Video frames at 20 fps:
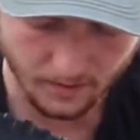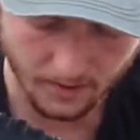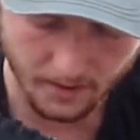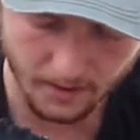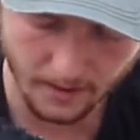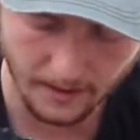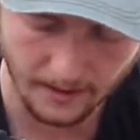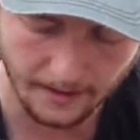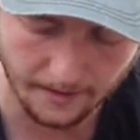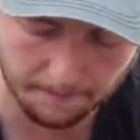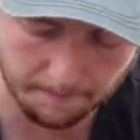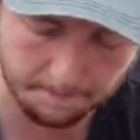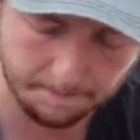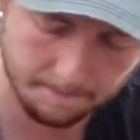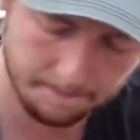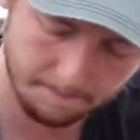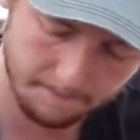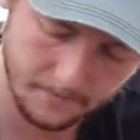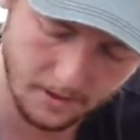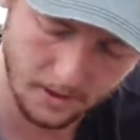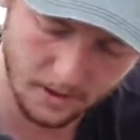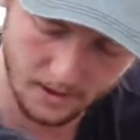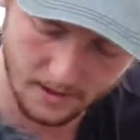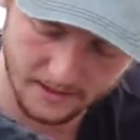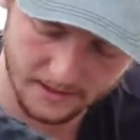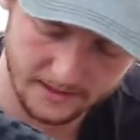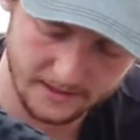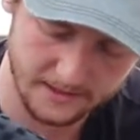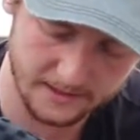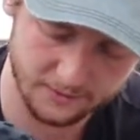
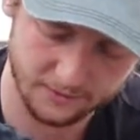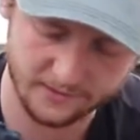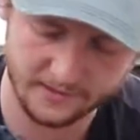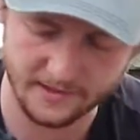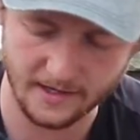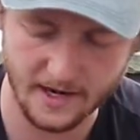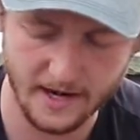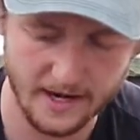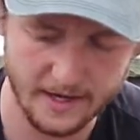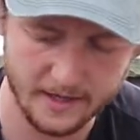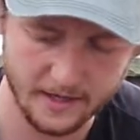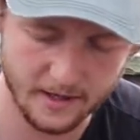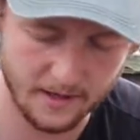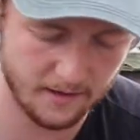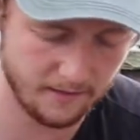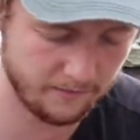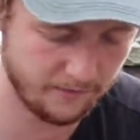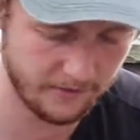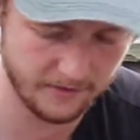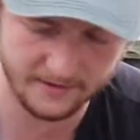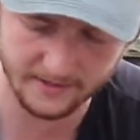on each side of the